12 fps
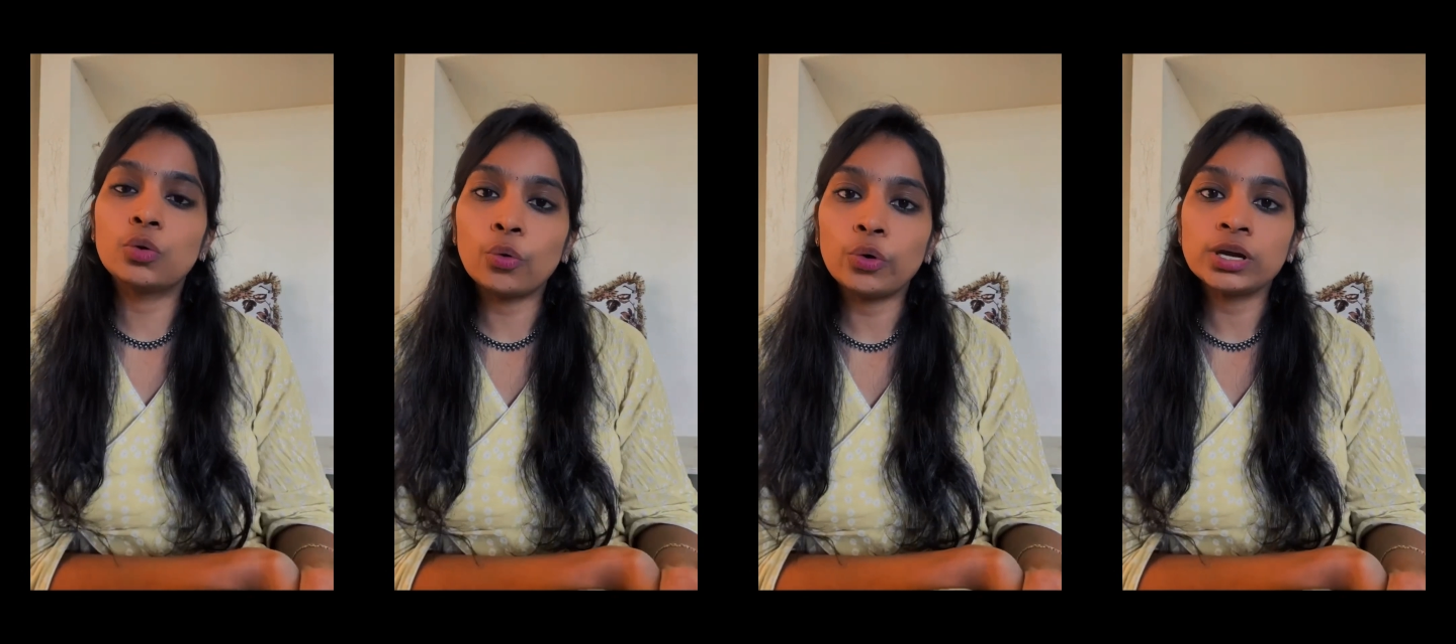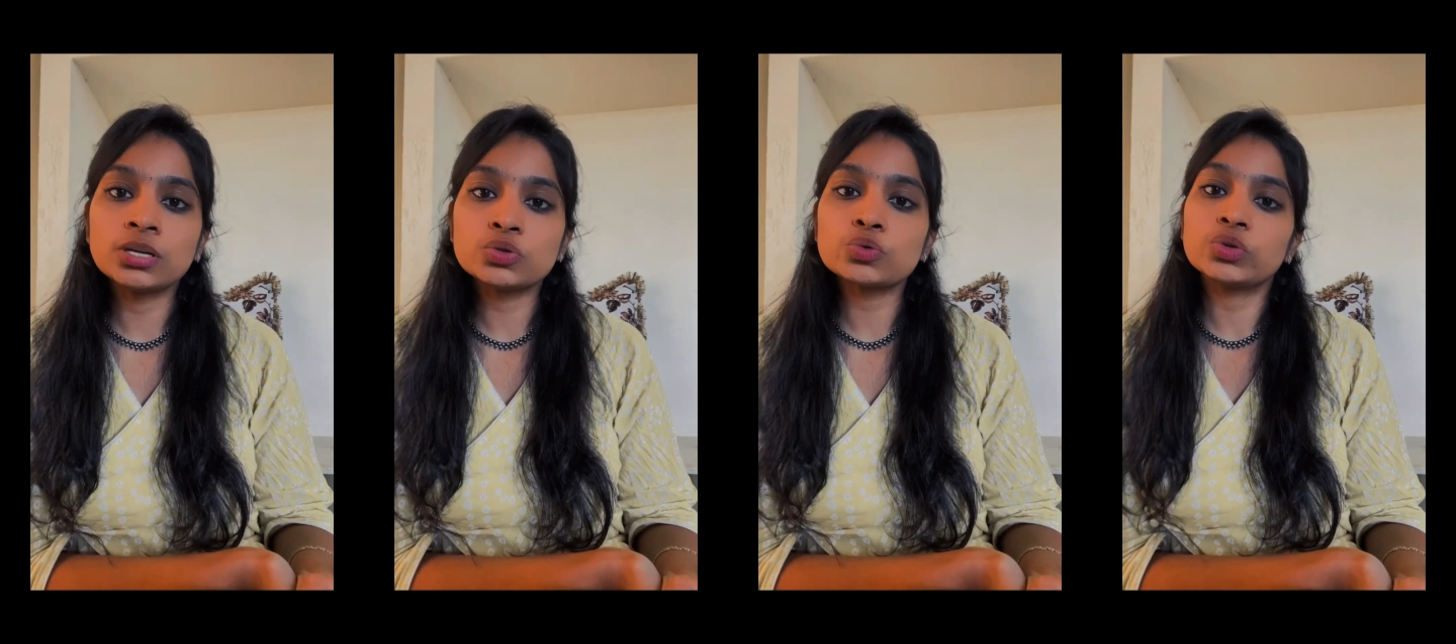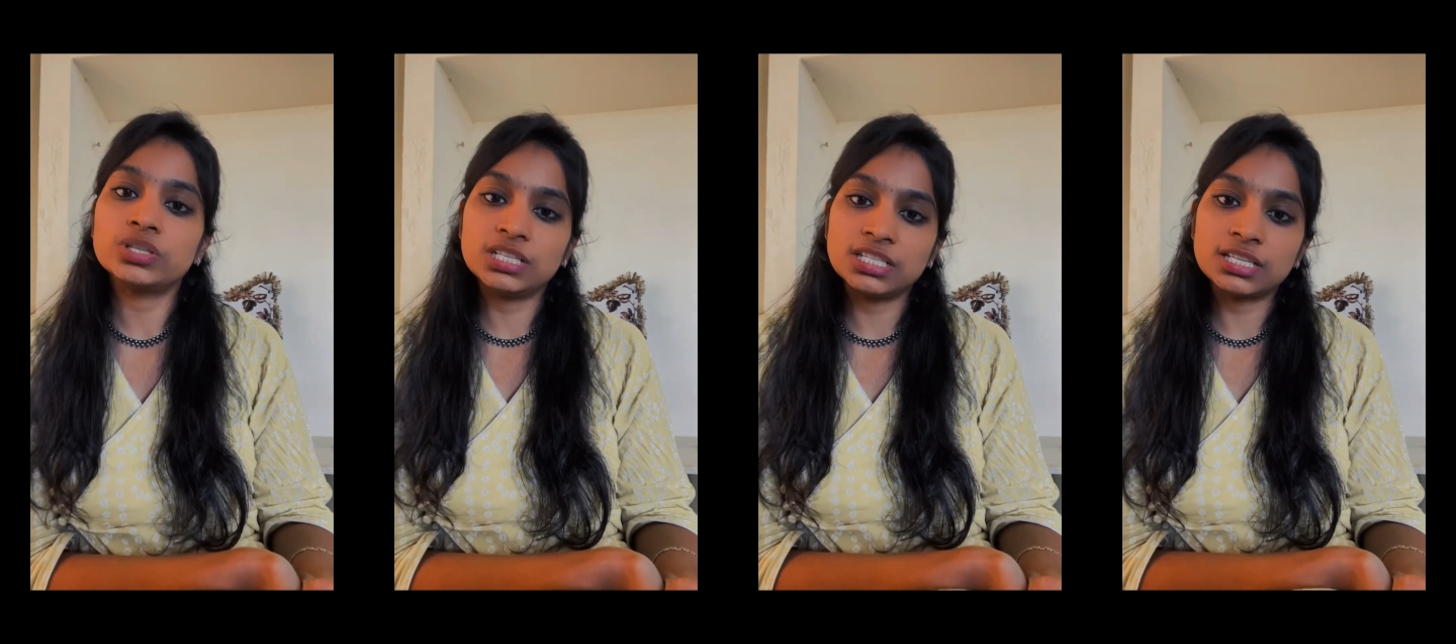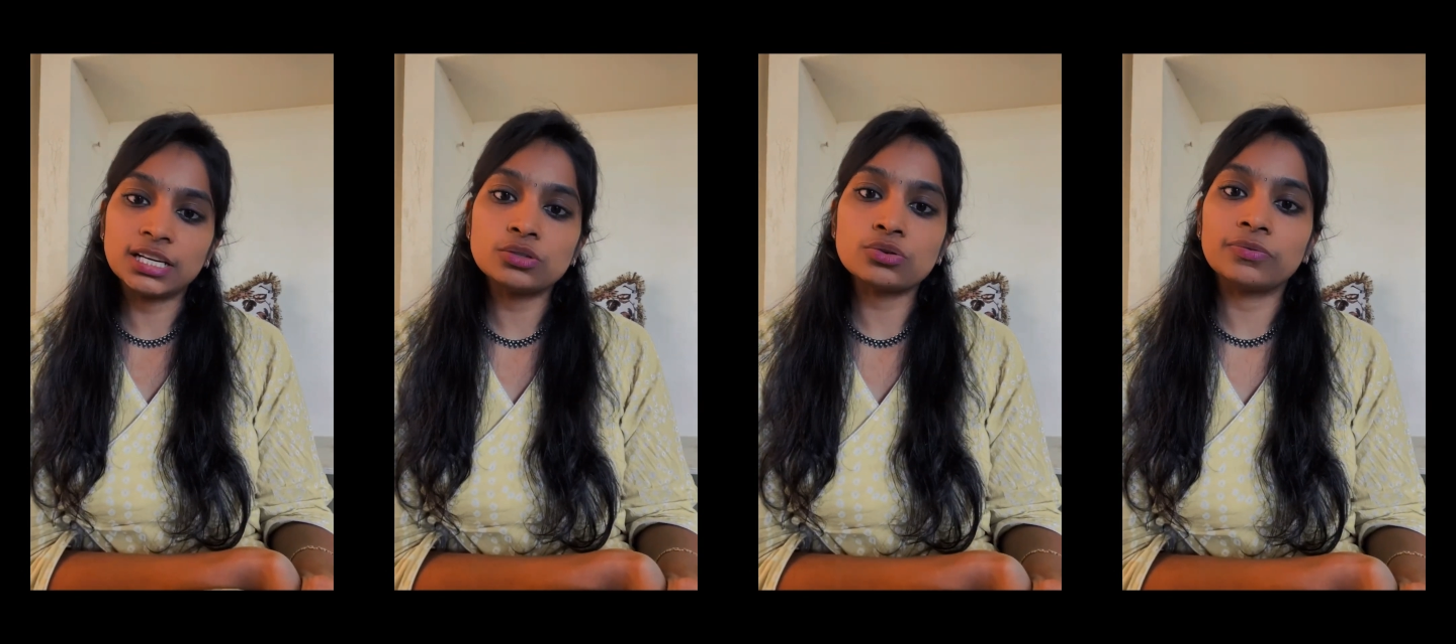go into the
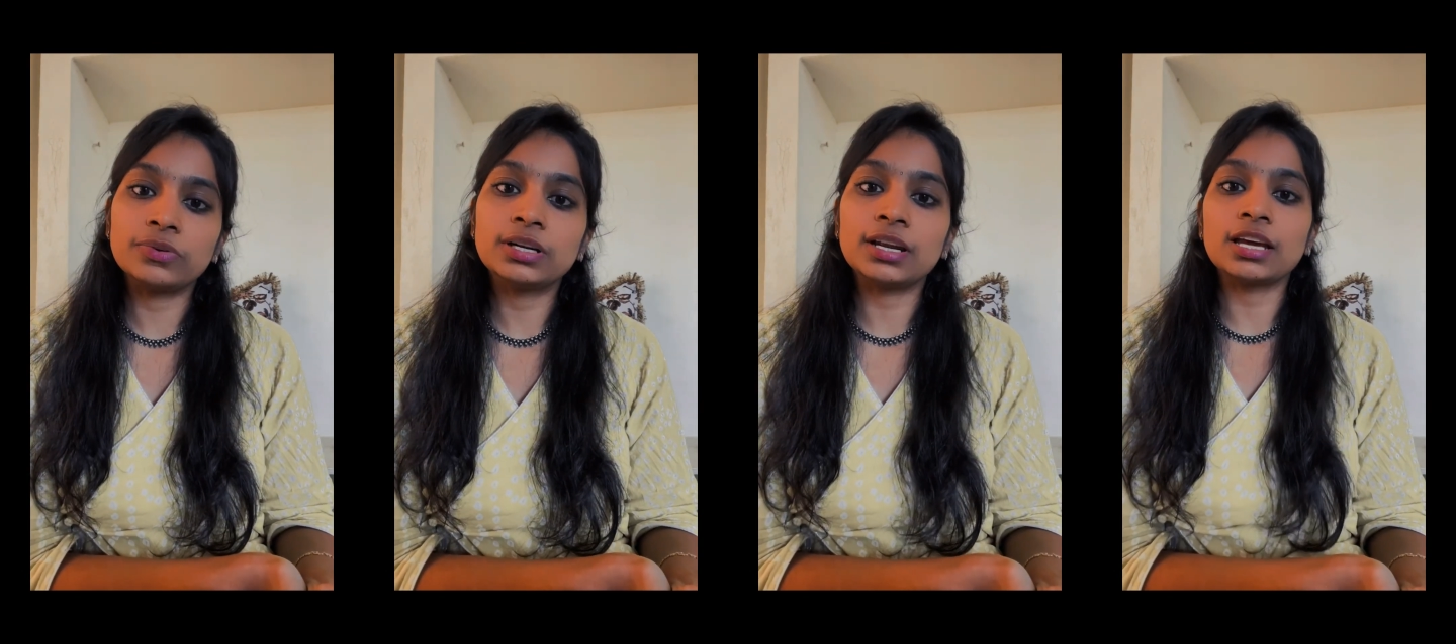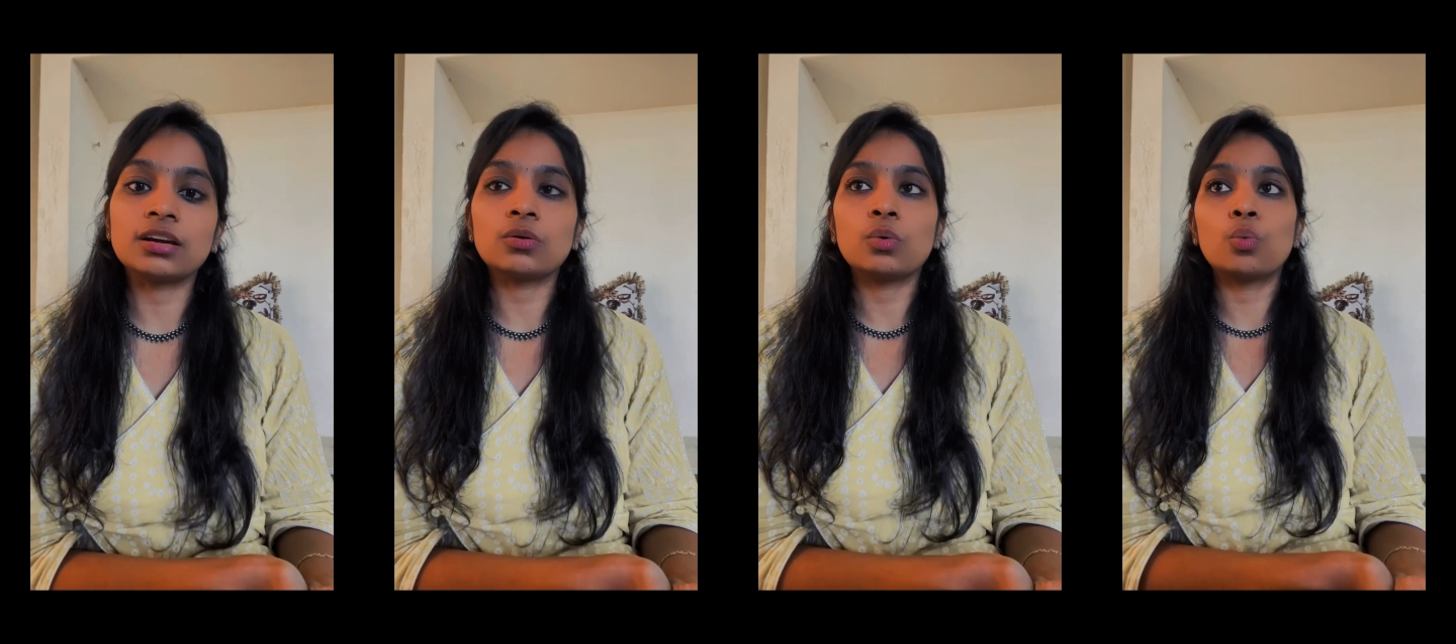details of it, like